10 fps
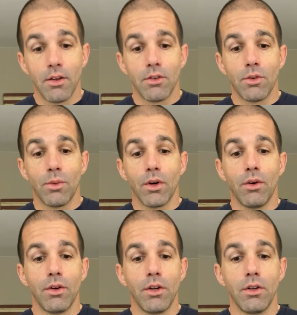So we're
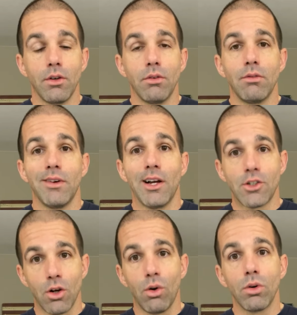going to do a
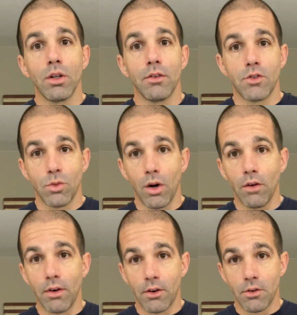total of
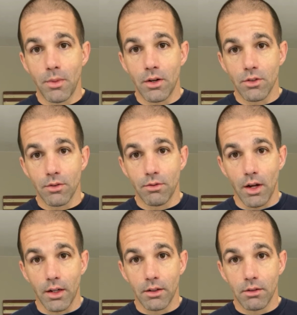1,200 meters of
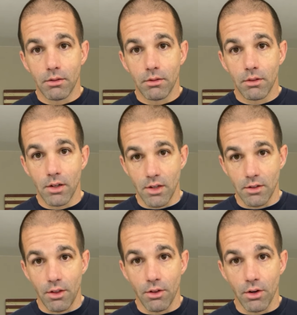running, because that's
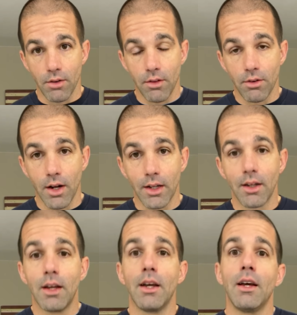a third of the running,
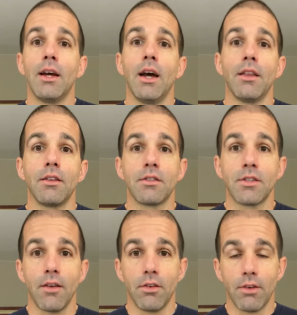and then
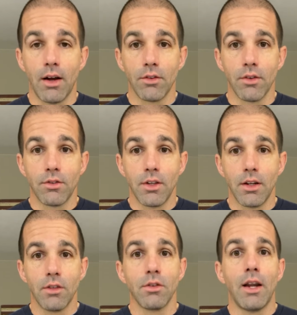7 rounds of
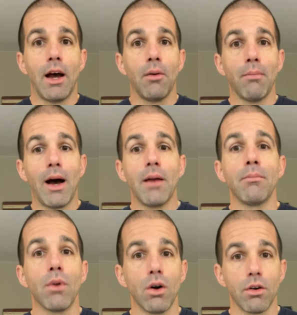Cindy. So now my
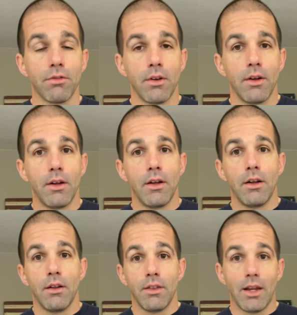Murph
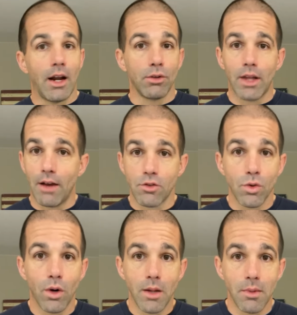that I only have
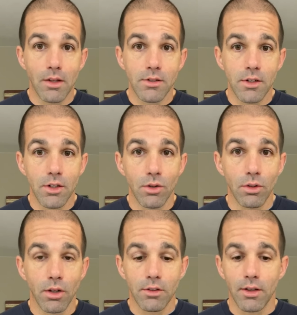20 minutes to do
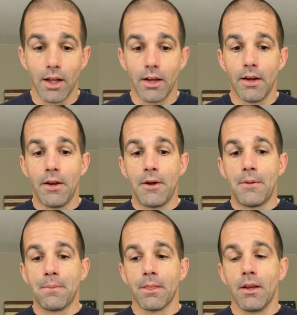looks like
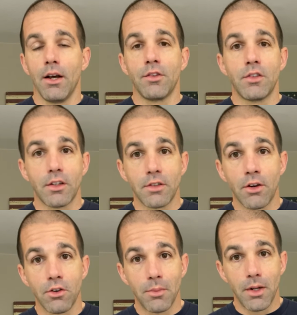a
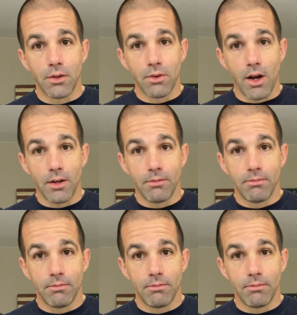600 meter run,